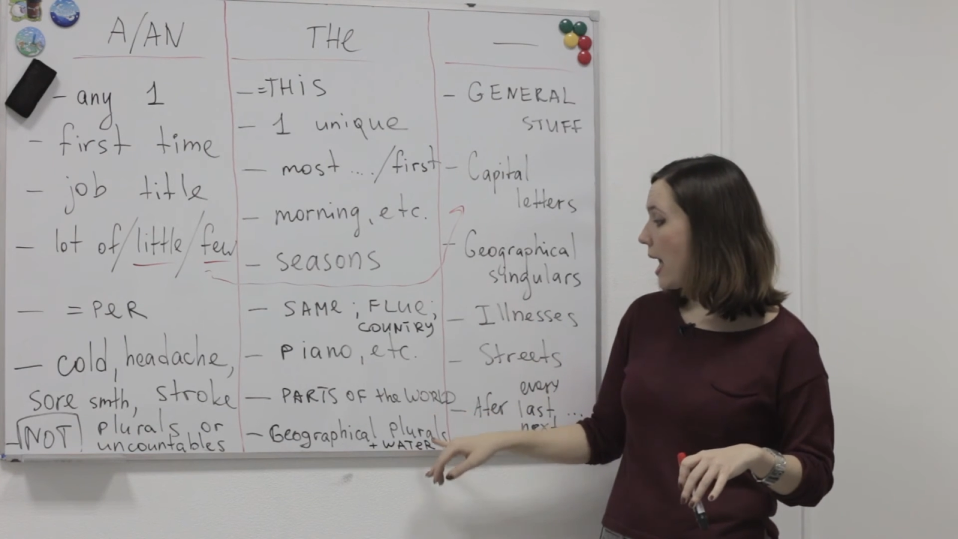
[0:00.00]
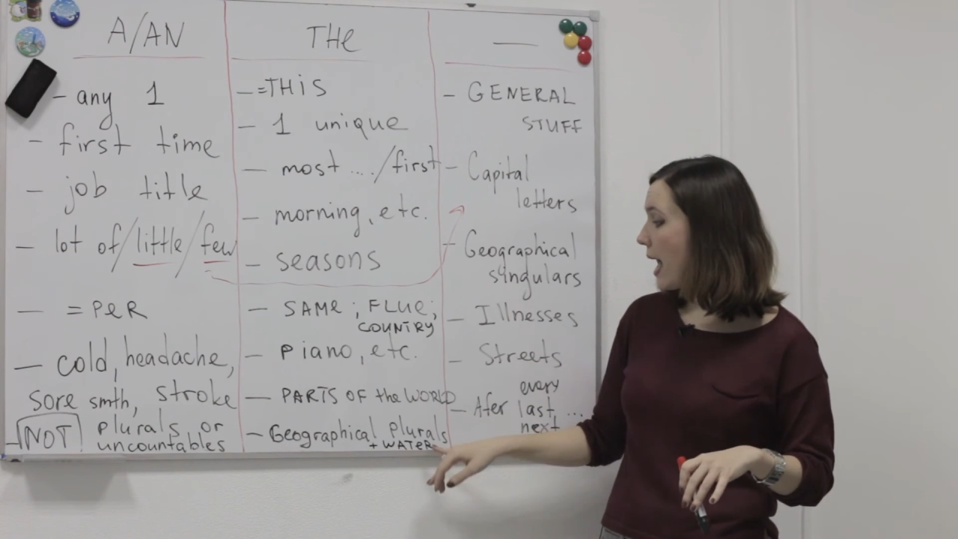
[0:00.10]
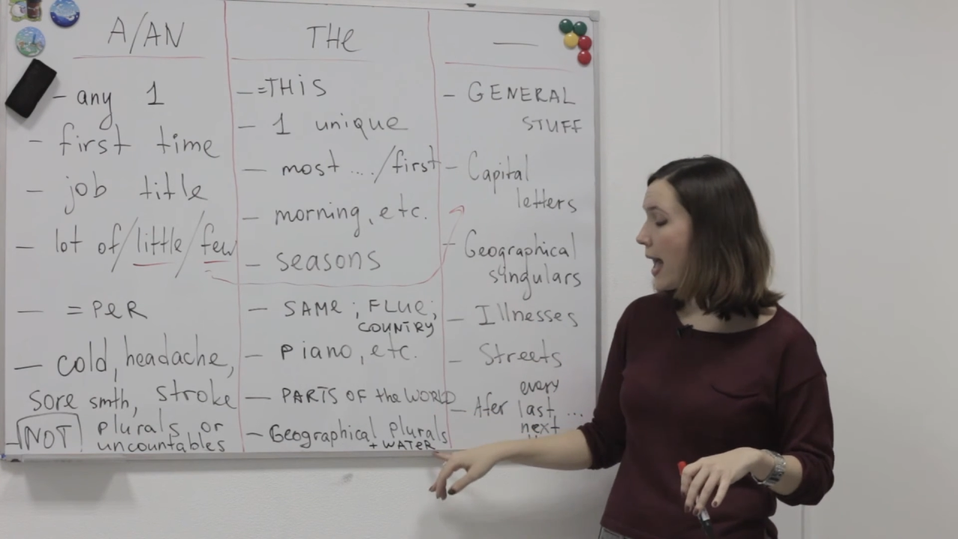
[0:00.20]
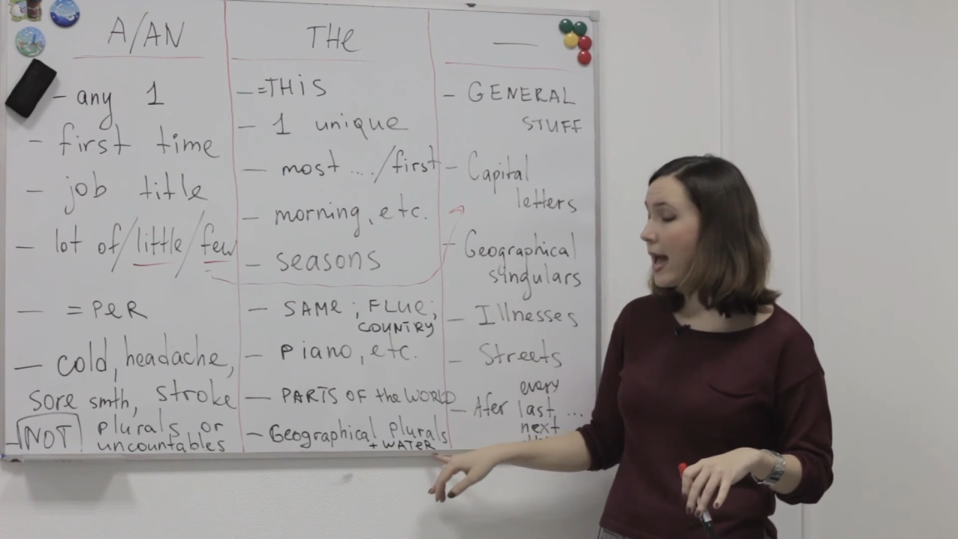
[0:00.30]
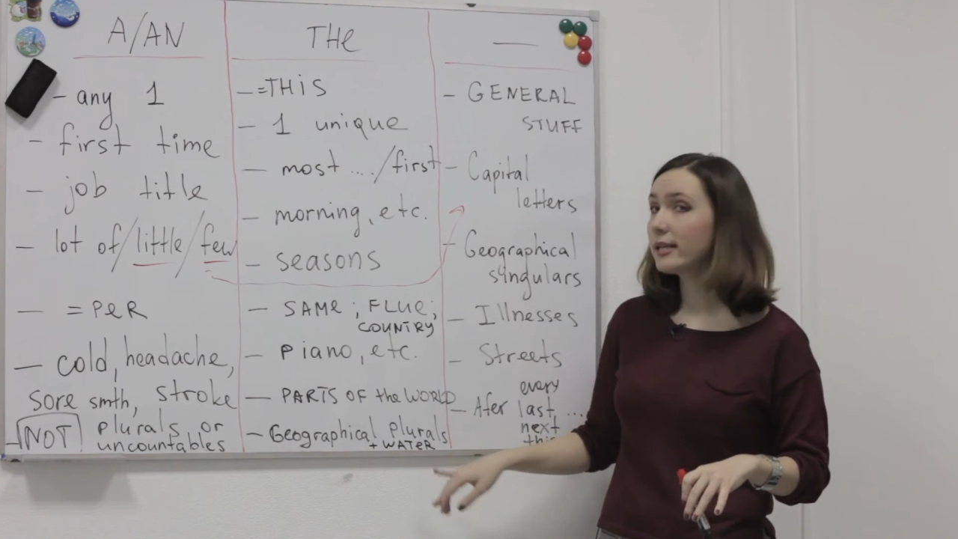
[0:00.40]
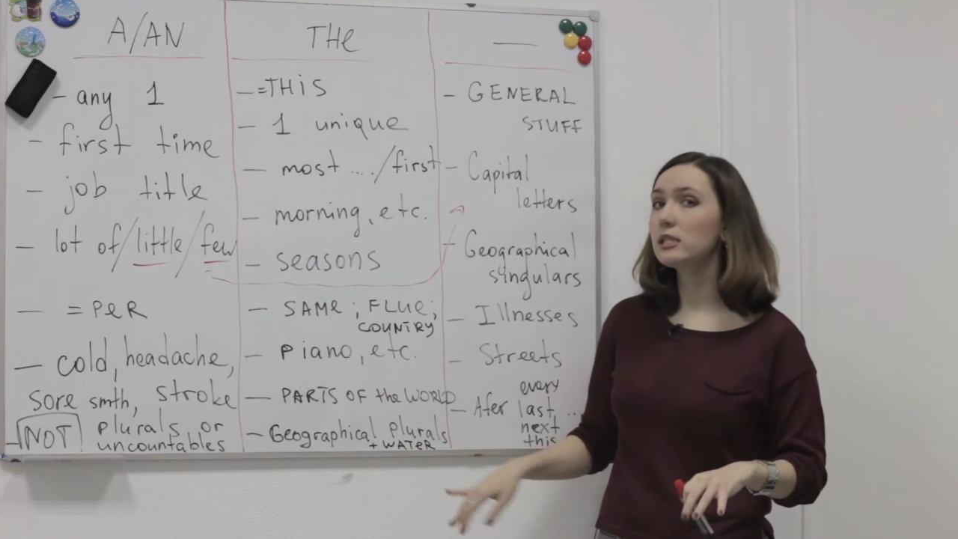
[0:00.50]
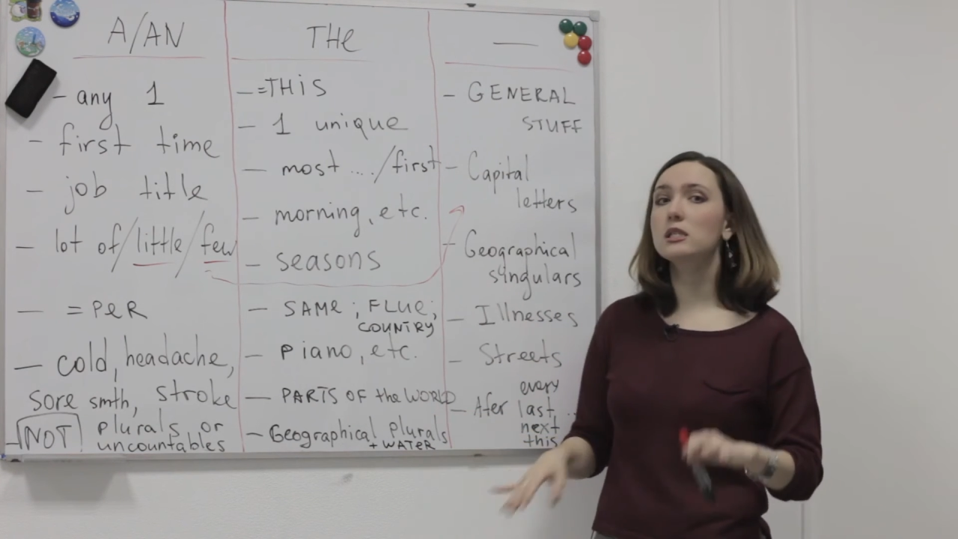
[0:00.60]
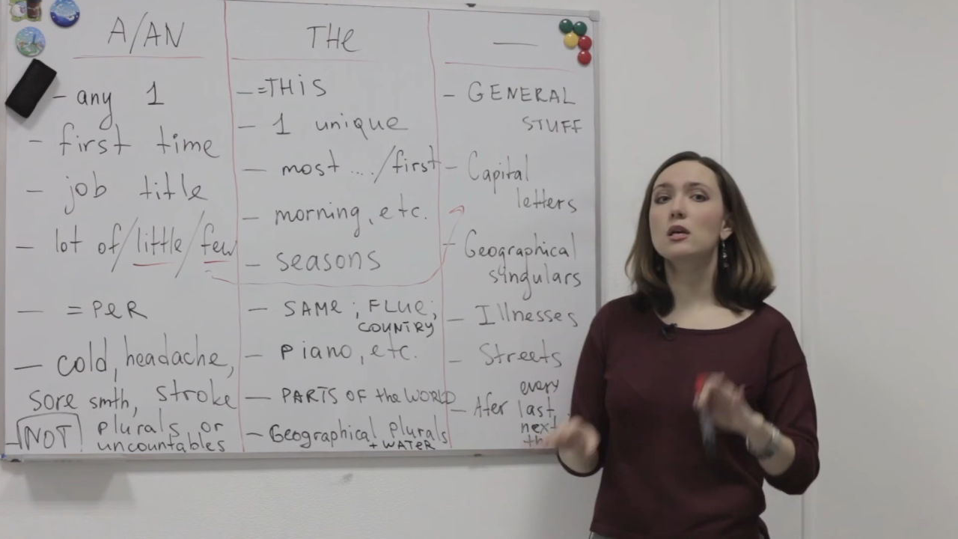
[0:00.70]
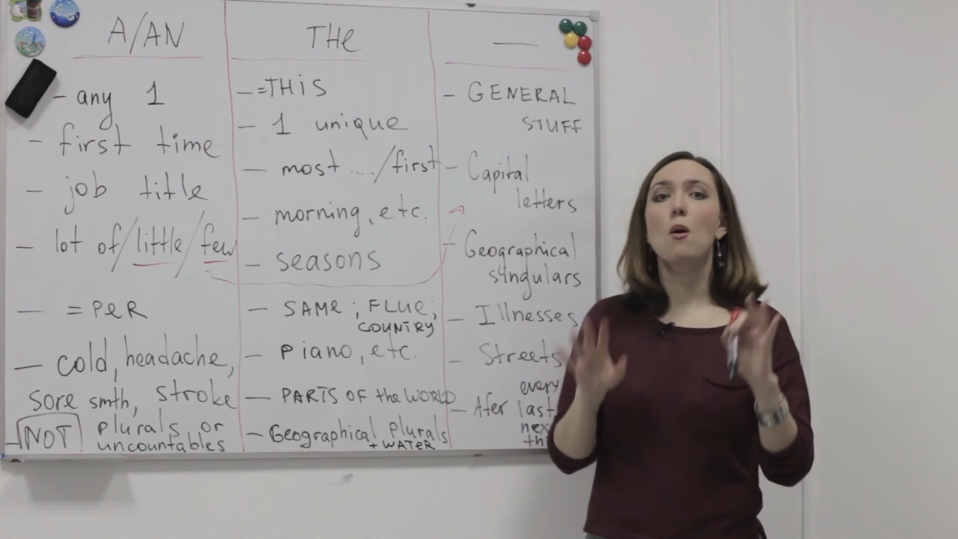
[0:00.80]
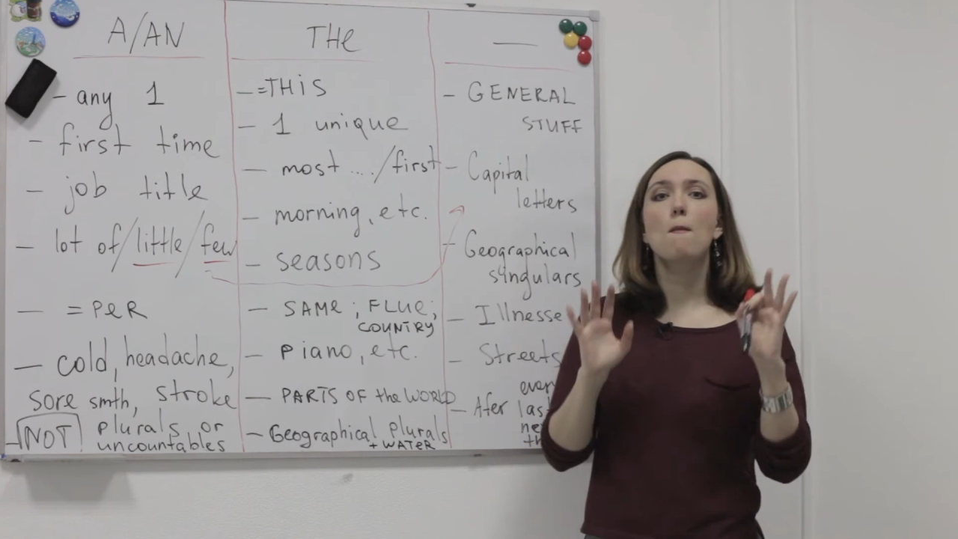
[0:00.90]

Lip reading: And